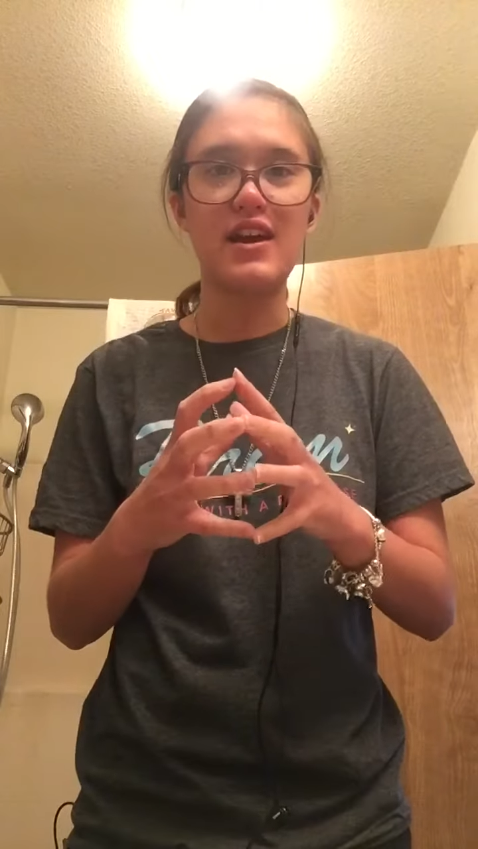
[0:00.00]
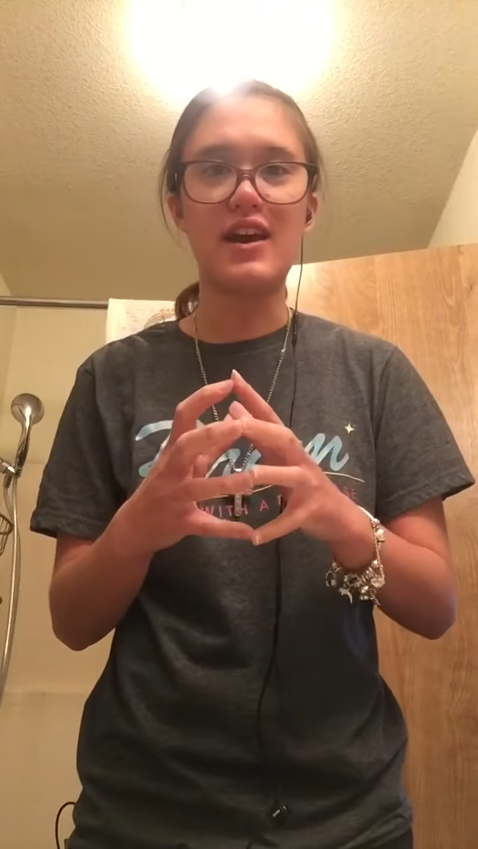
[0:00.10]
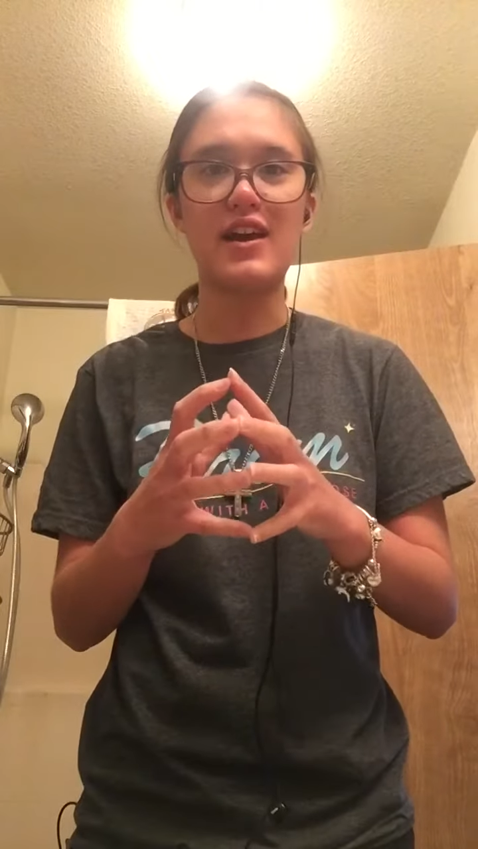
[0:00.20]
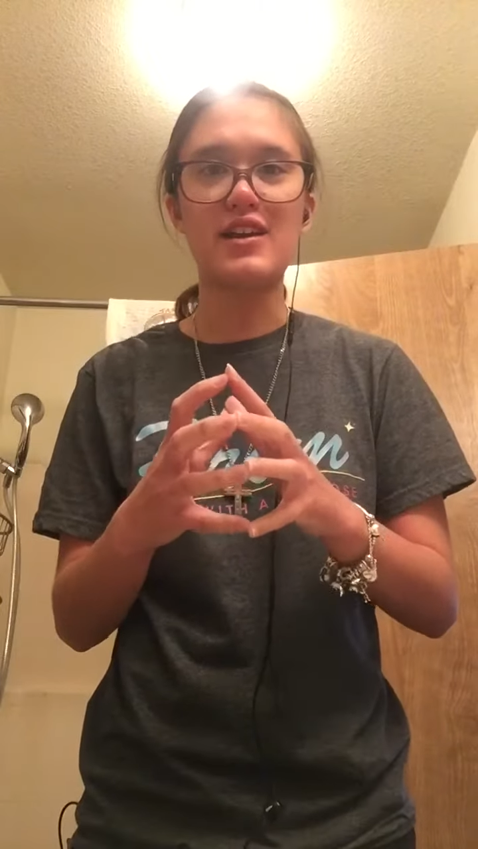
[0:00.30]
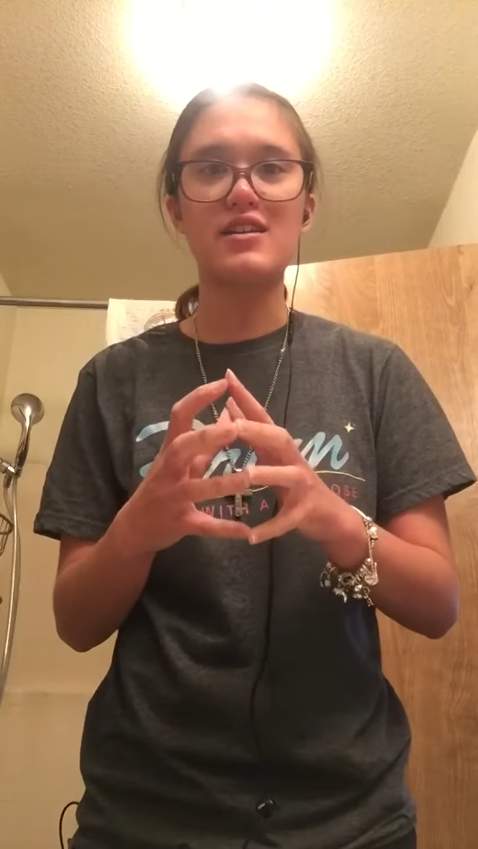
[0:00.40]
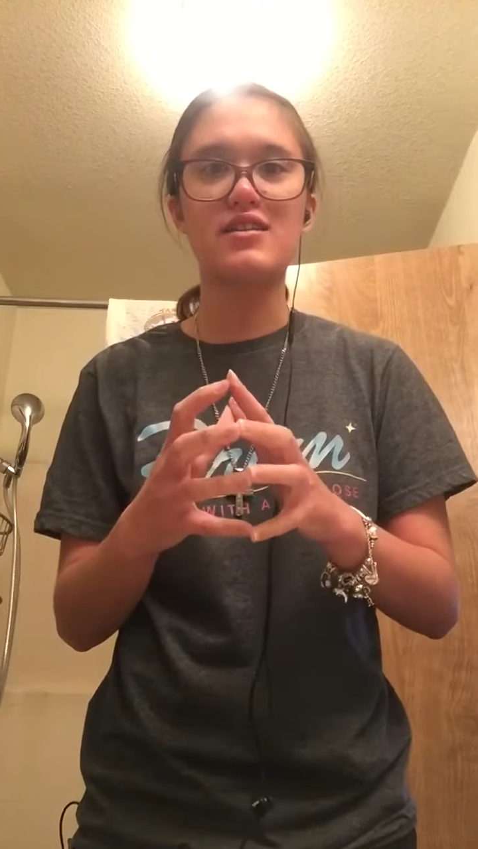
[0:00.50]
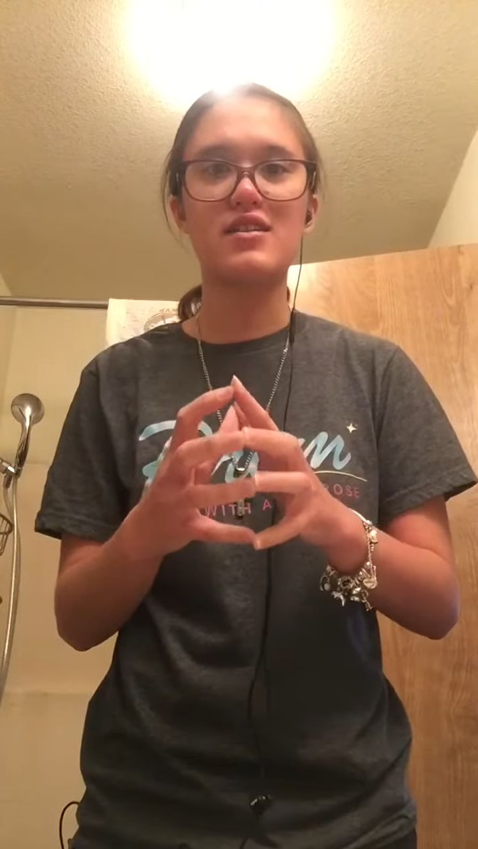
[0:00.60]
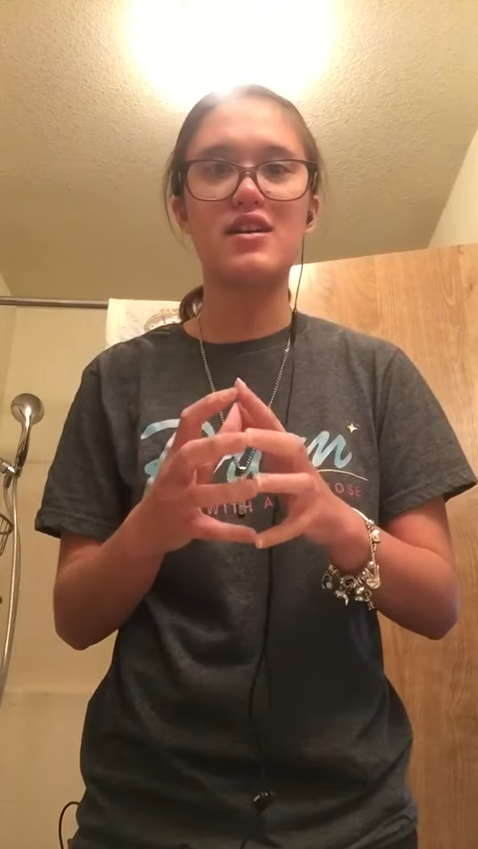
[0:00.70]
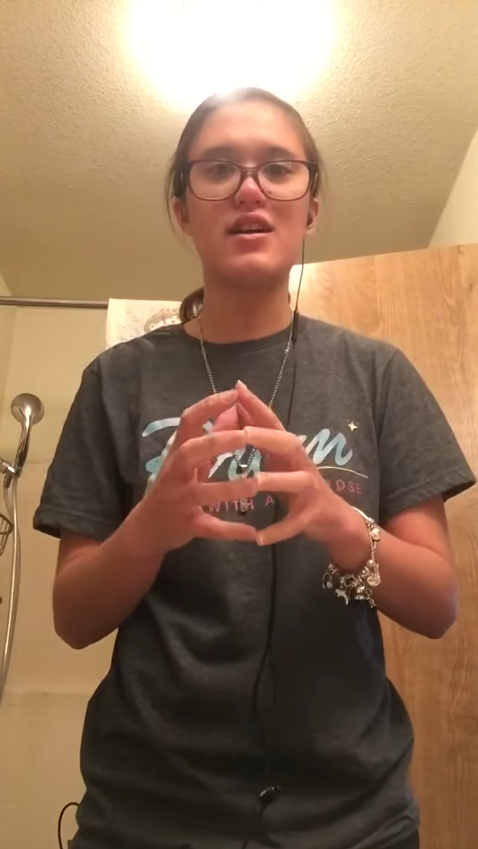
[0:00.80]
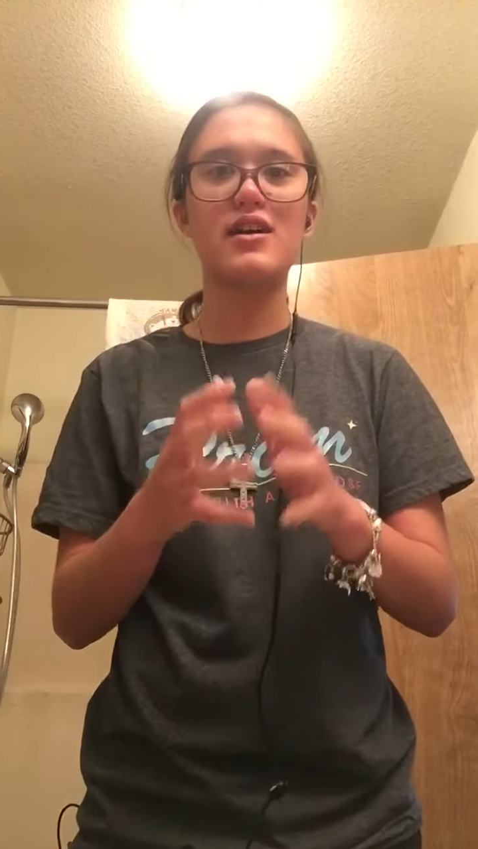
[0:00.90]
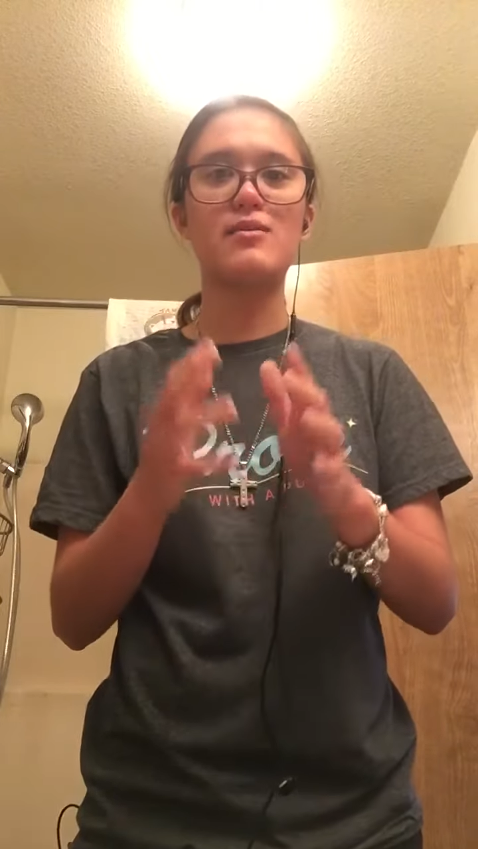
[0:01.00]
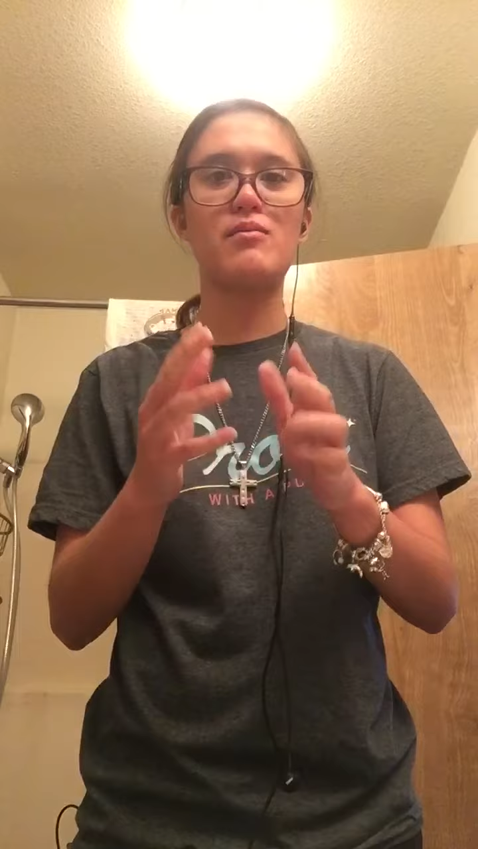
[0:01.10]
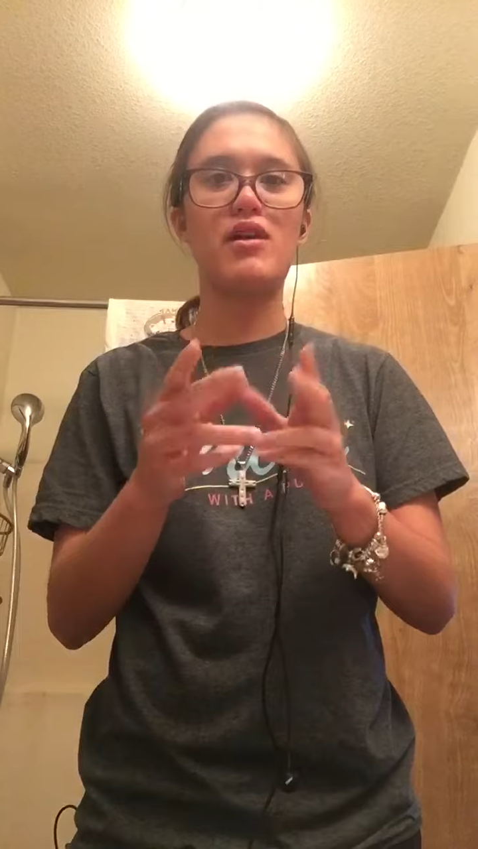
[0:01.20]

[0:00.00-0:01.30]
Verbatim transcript: I had